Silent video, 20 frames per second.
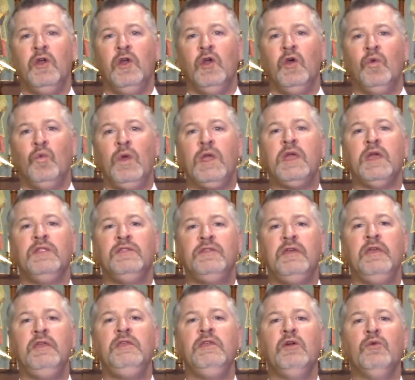we
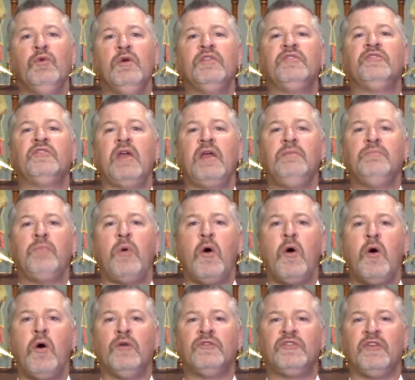continue with St.
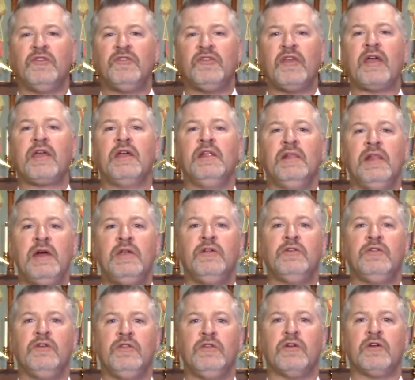Paul's second
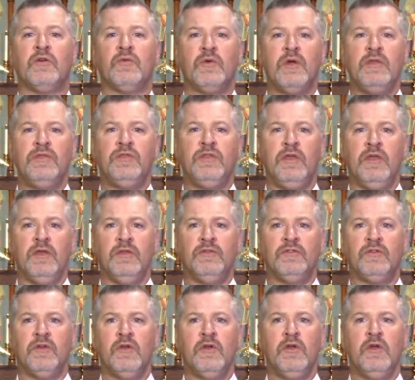letter to the
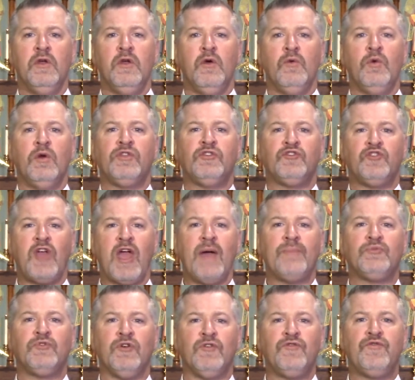Corinthians with
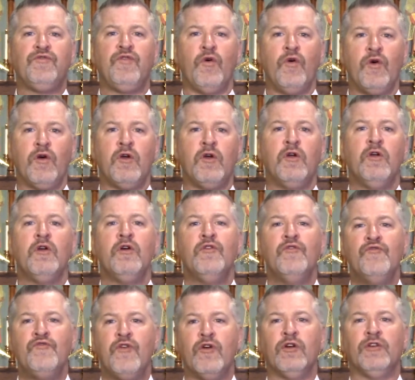chapter
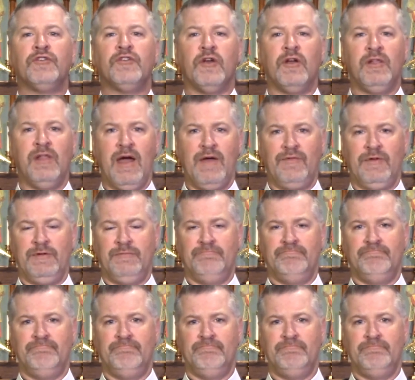4, verse 11.
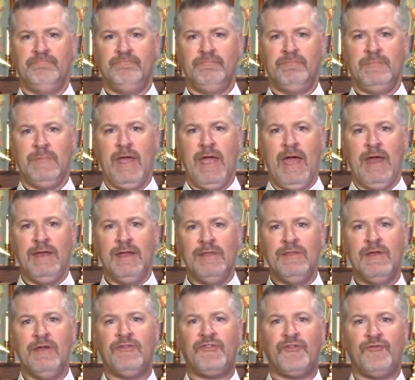And
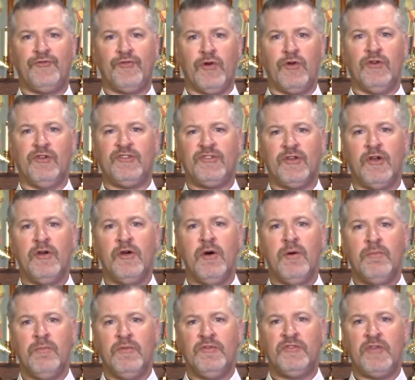in this verse,
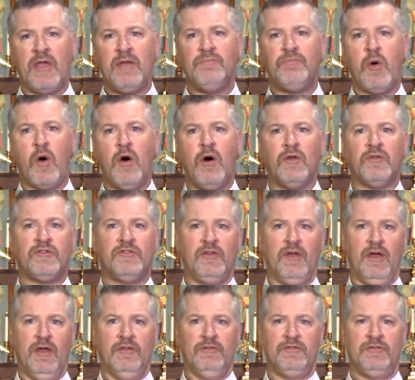St. Paul
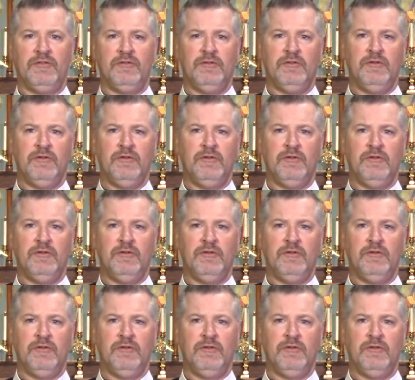says,